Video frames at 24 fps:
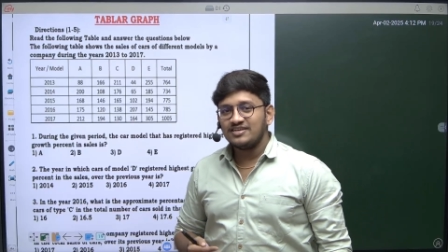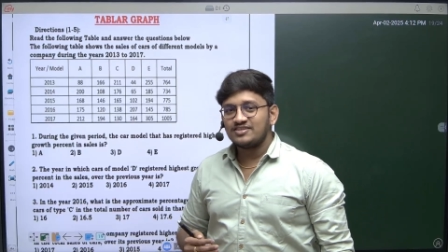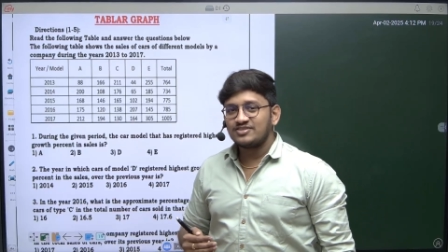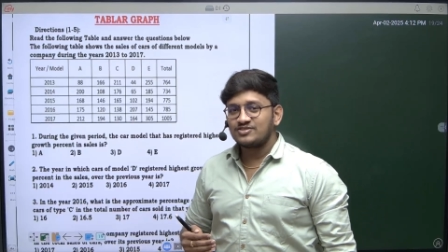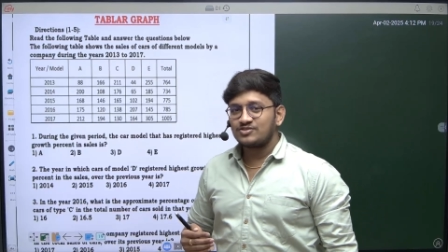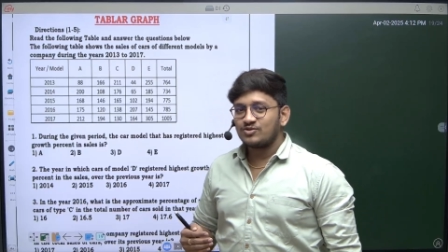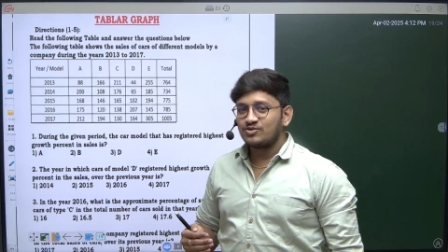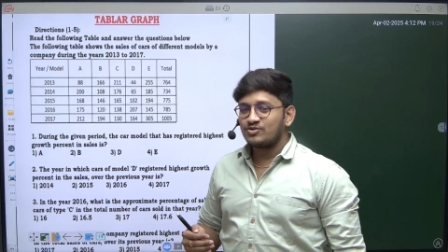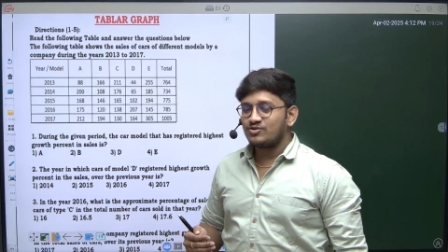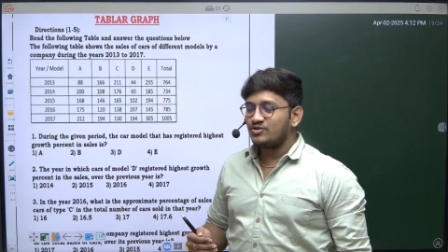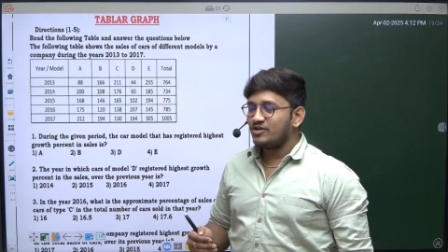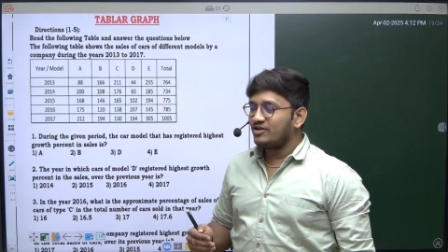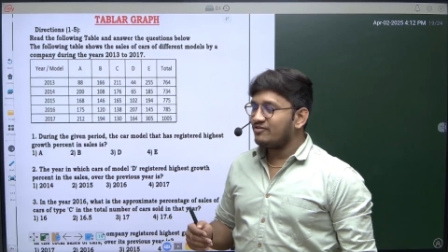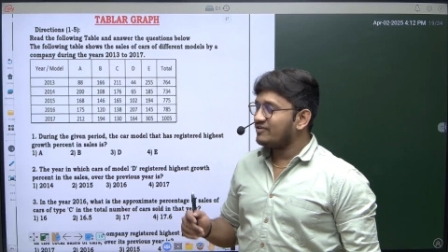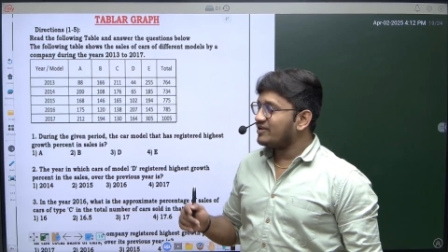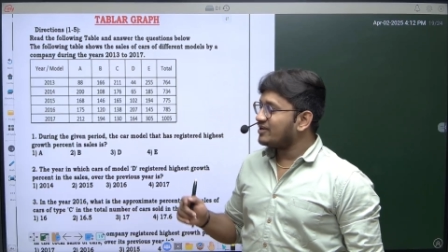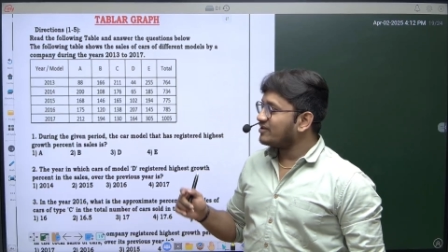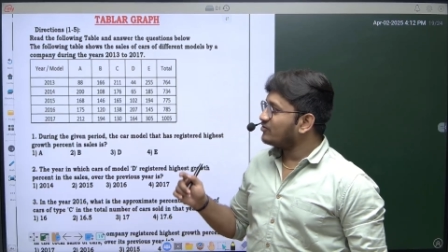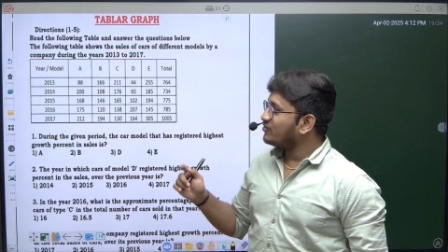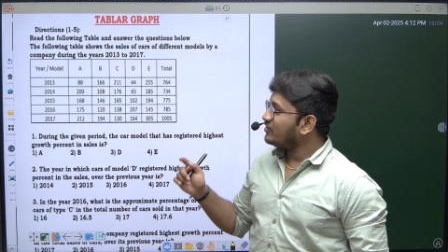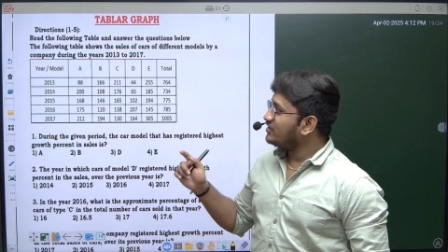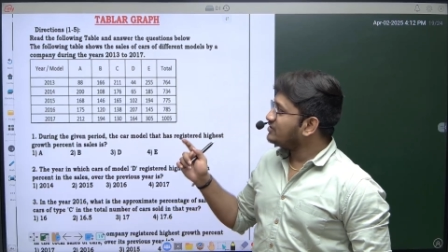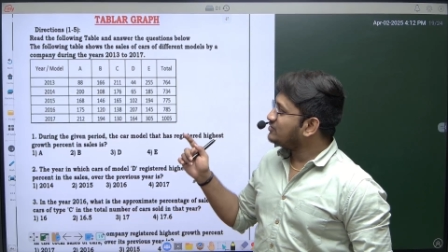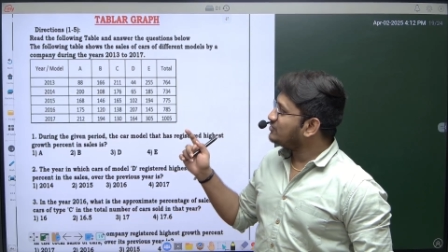So today we
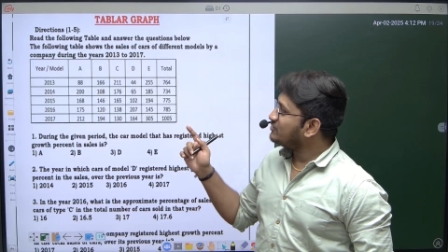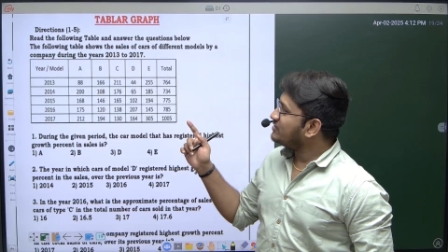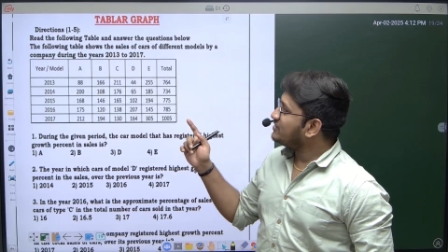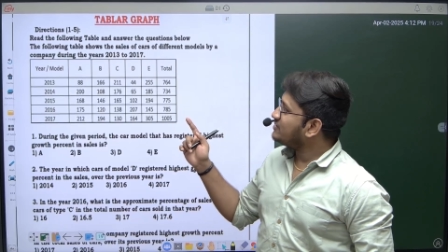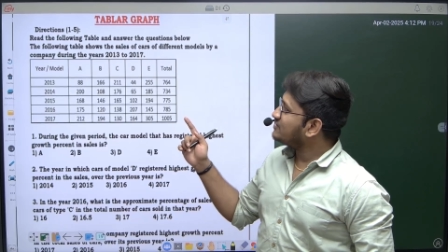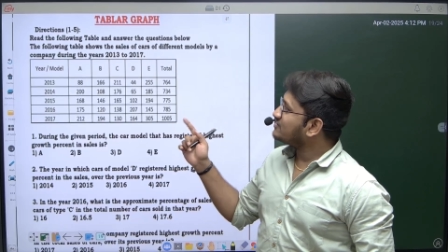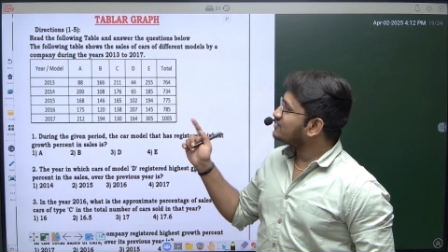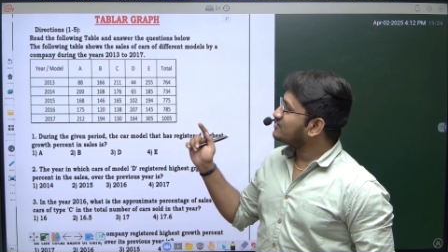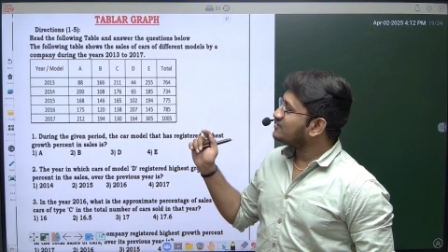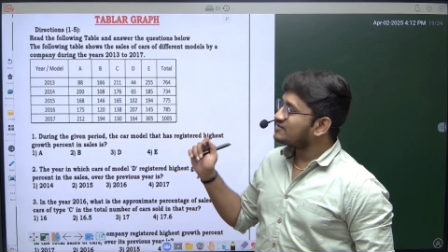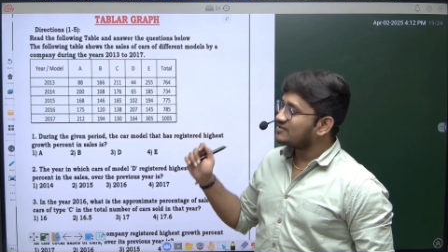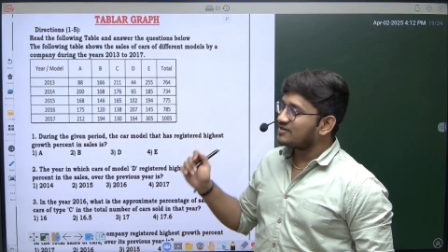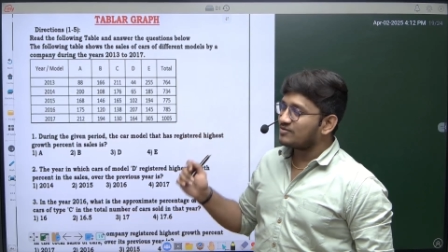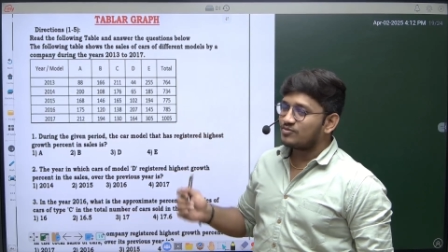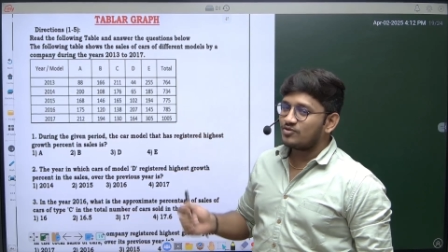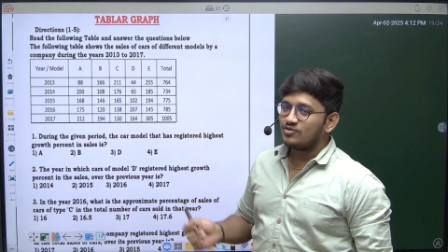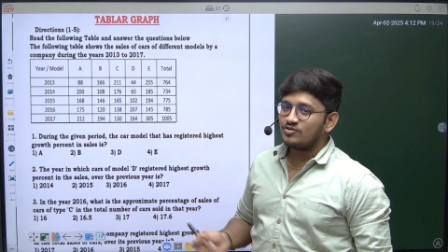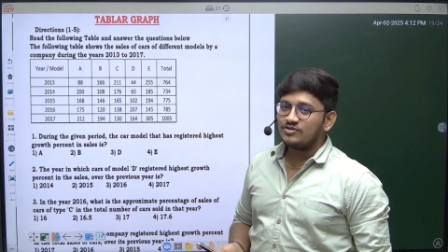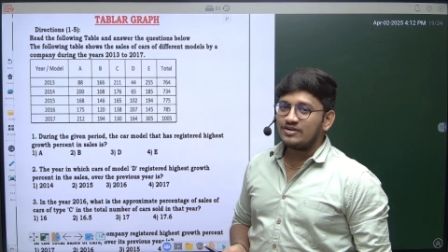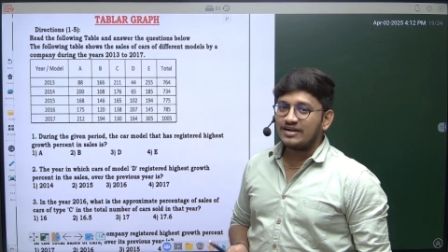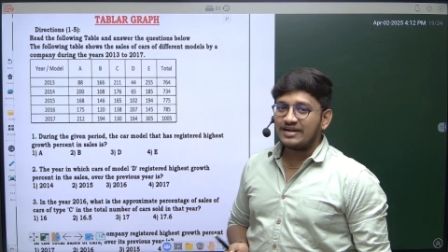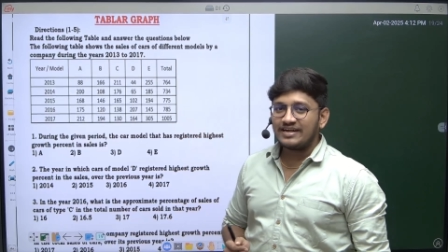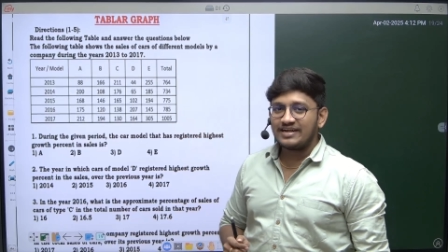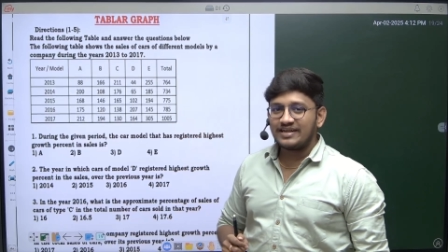are going to discuss
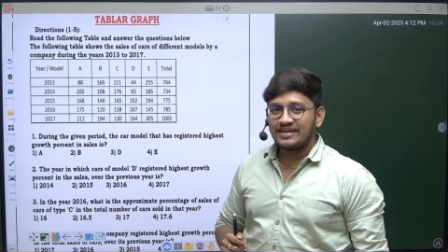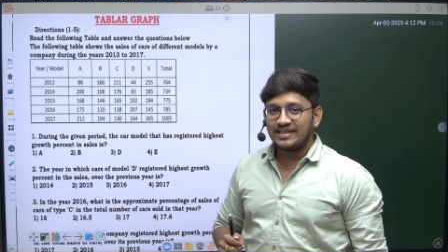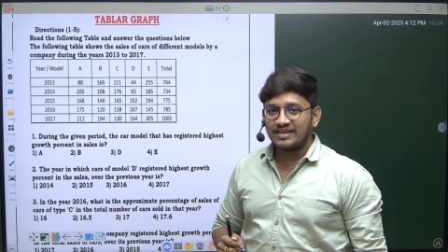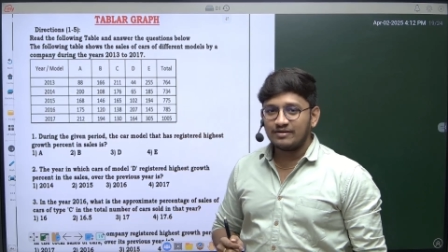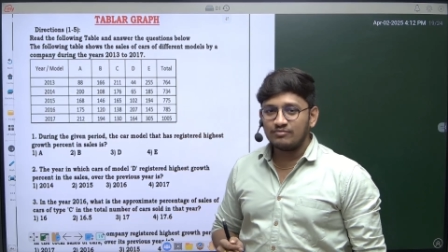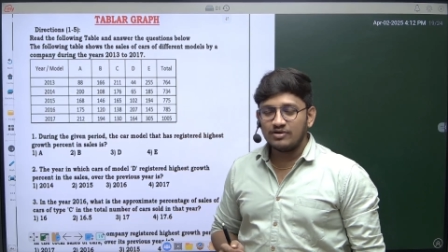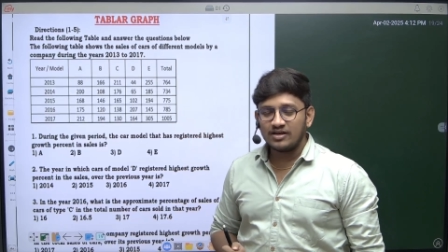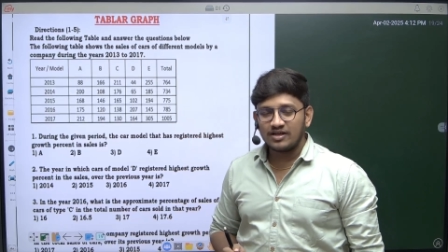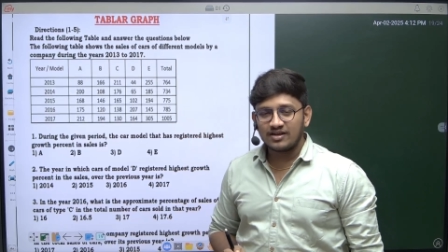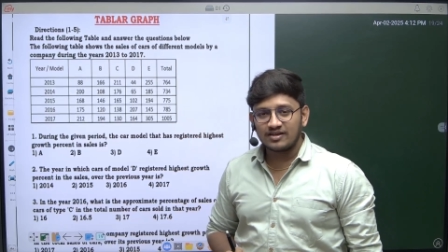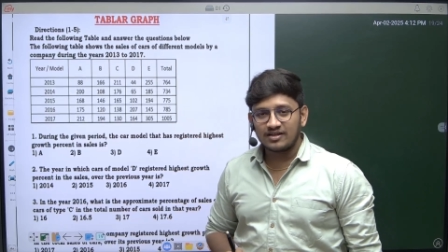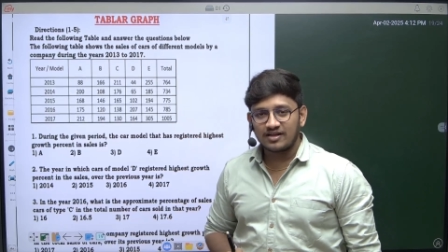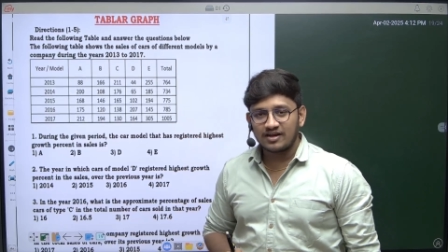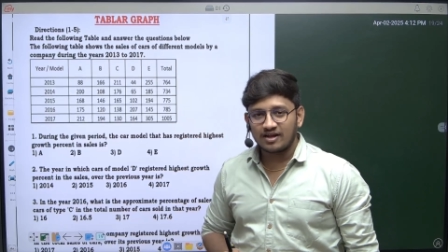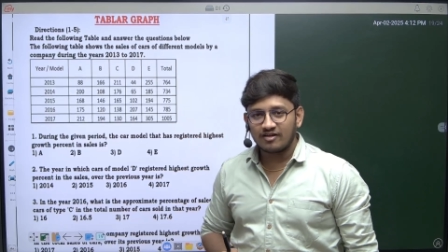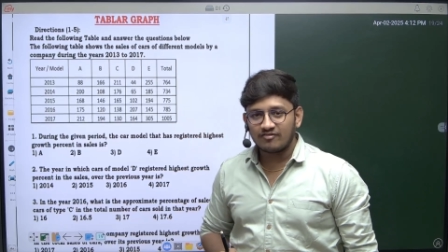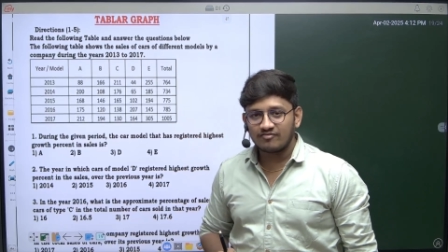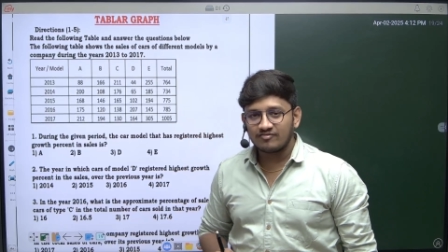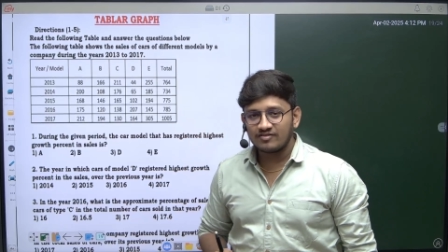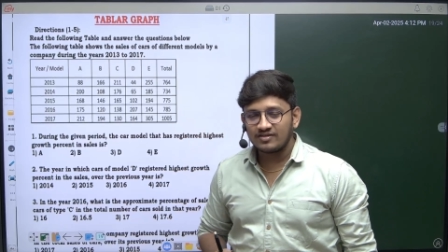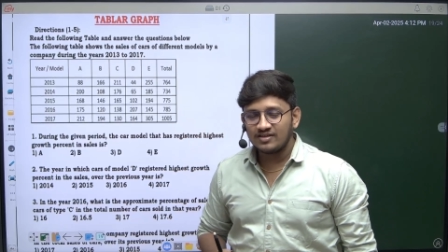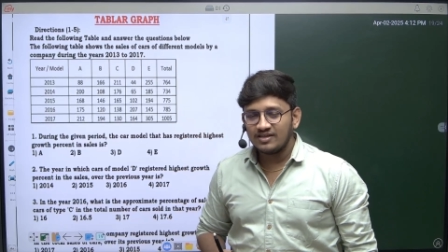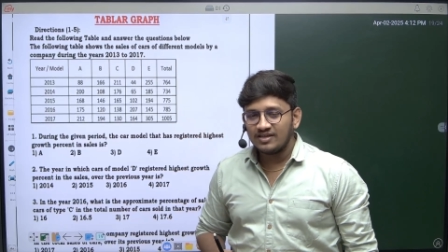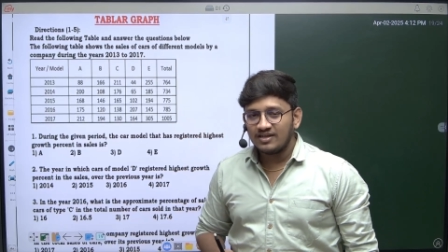about tabular
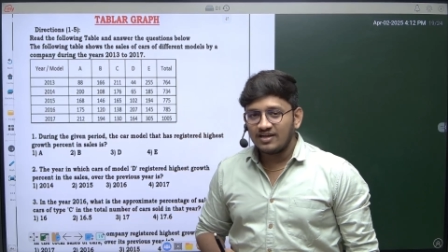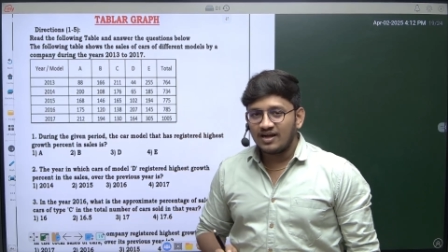graph.